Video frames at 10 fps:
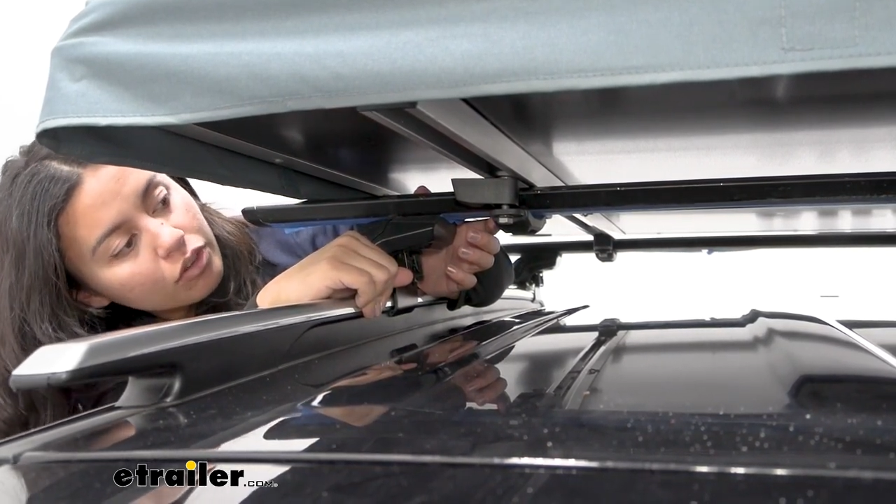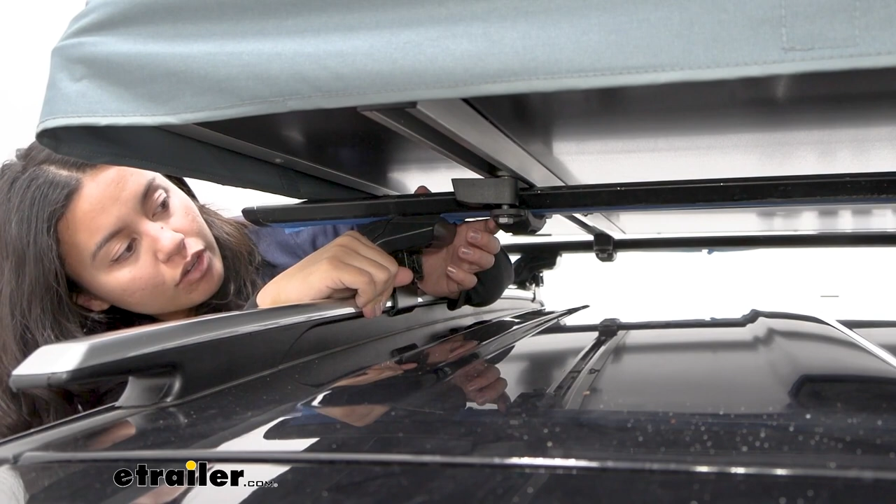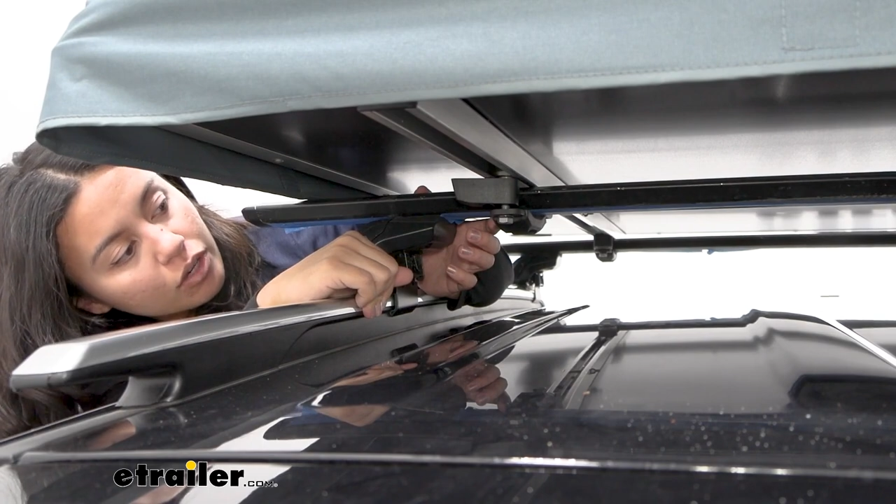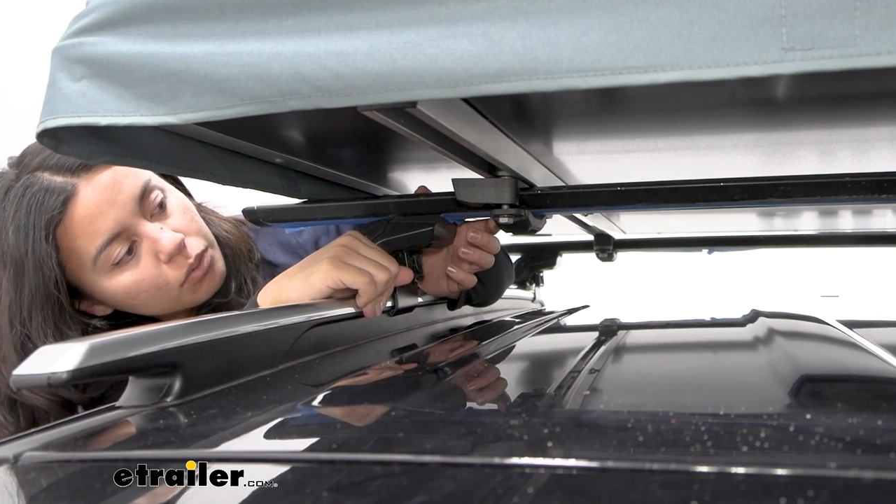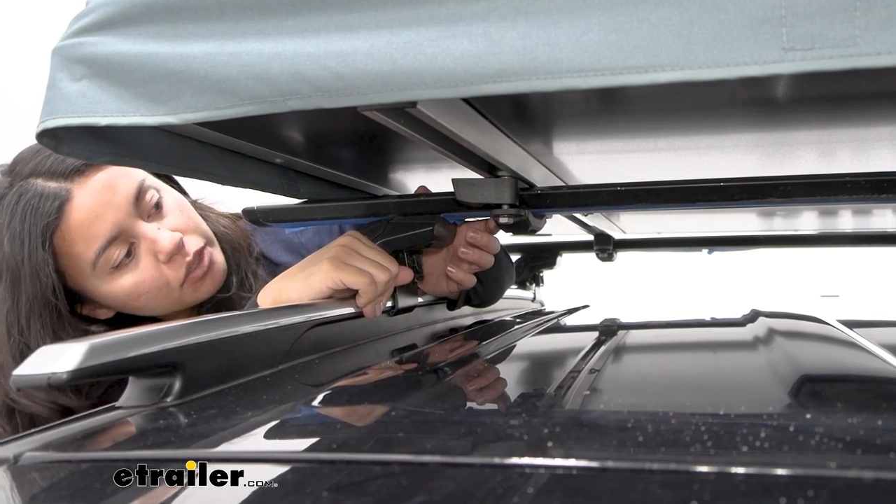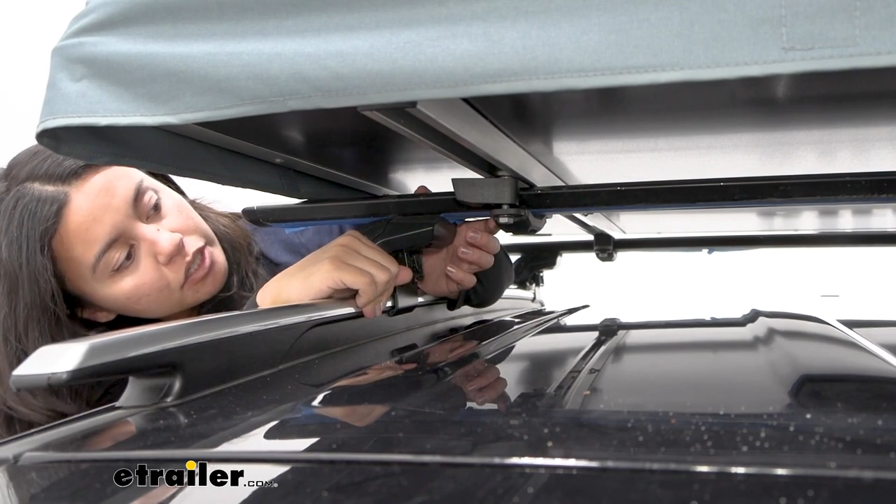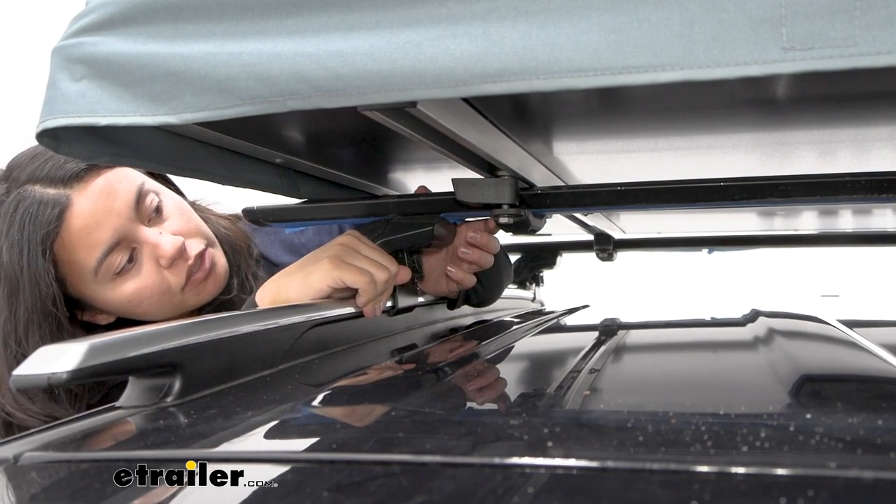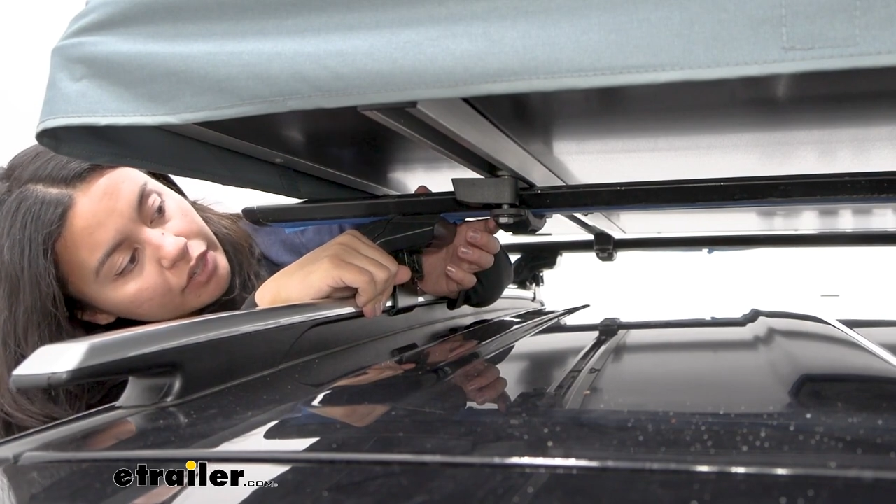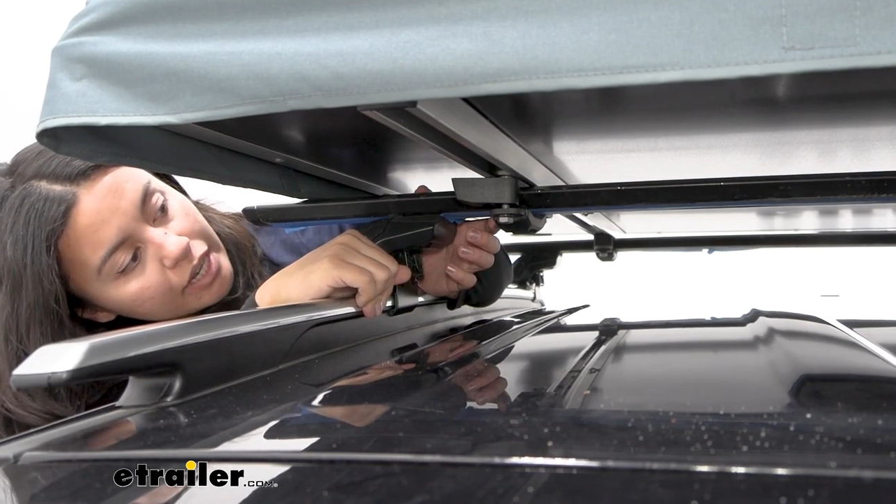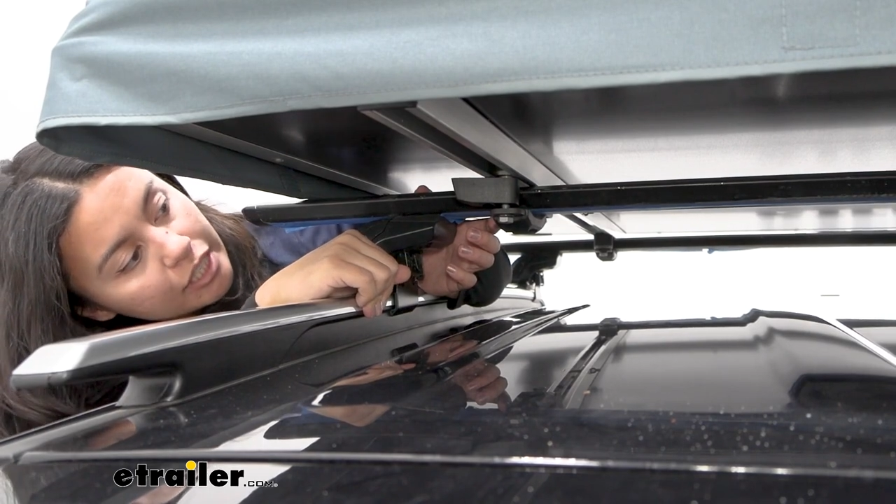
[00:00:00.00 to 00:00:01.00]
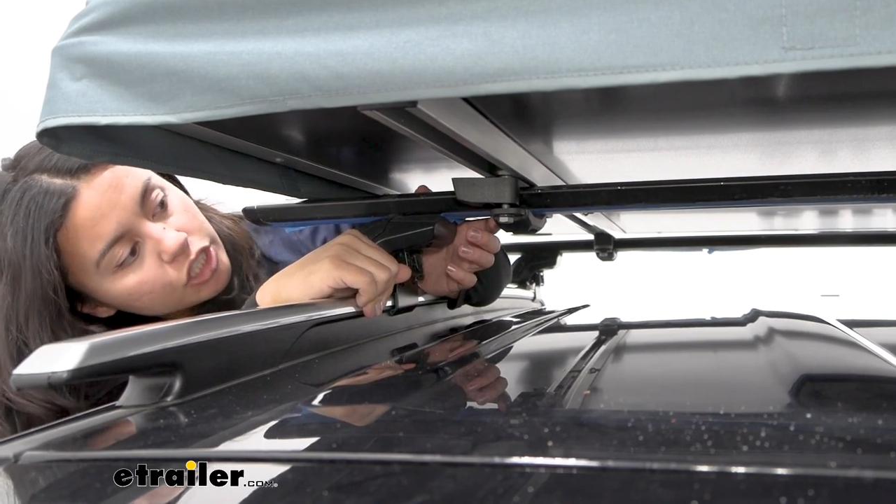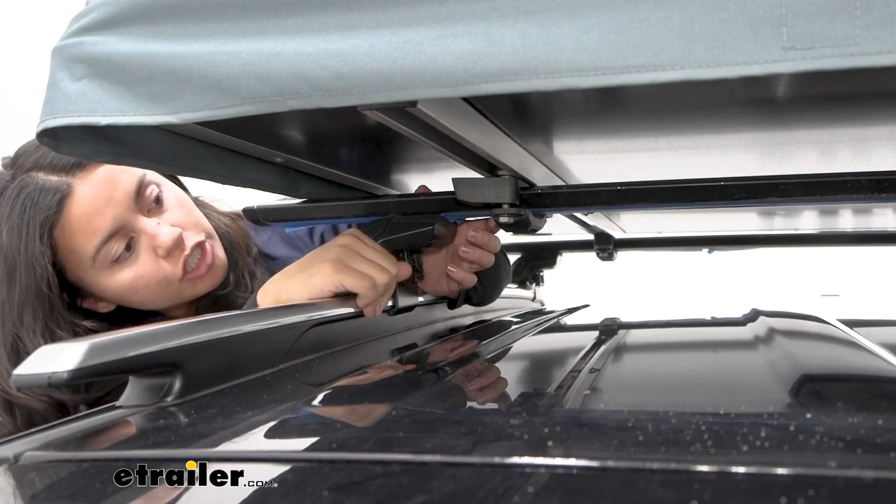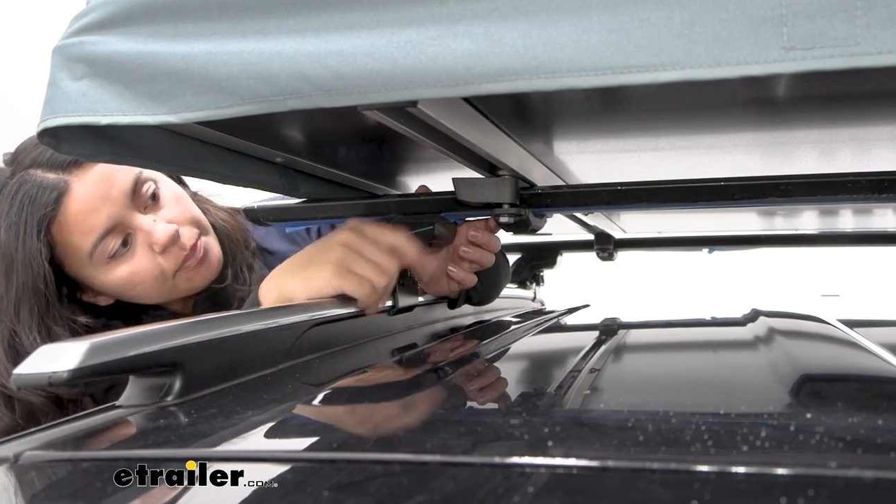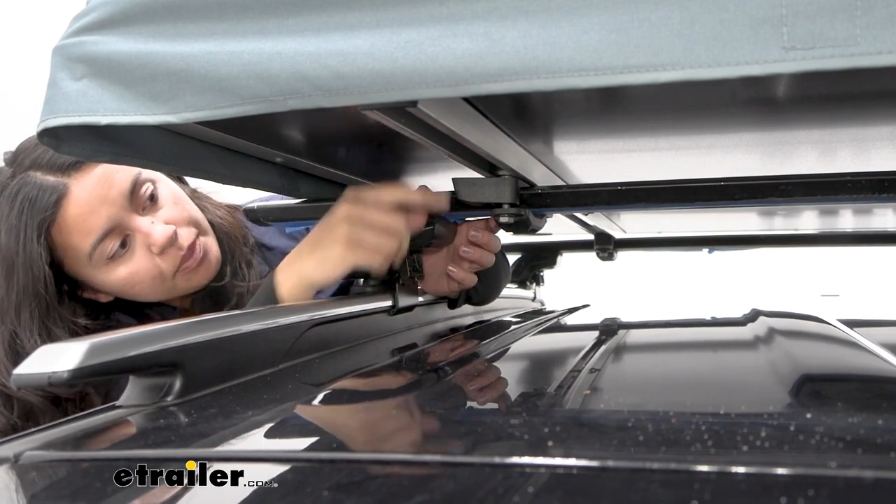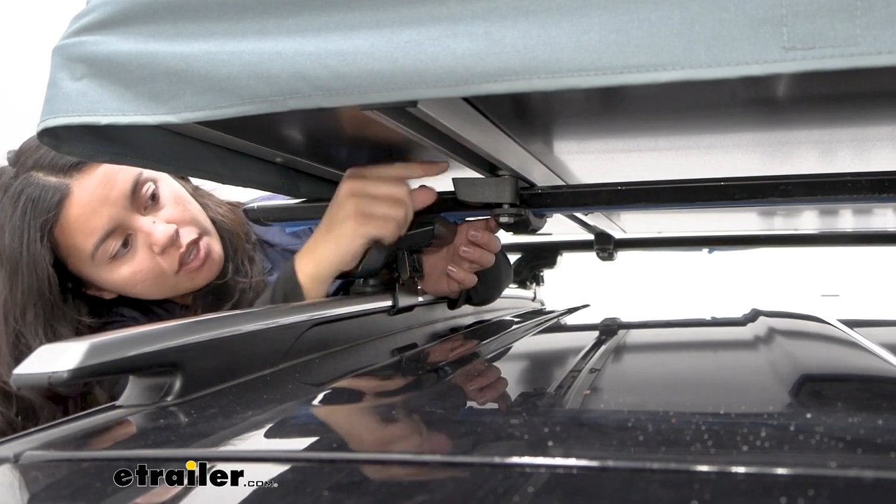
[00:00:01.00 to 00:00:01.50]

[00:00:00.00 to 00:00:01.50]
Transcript: three quarters of an inch.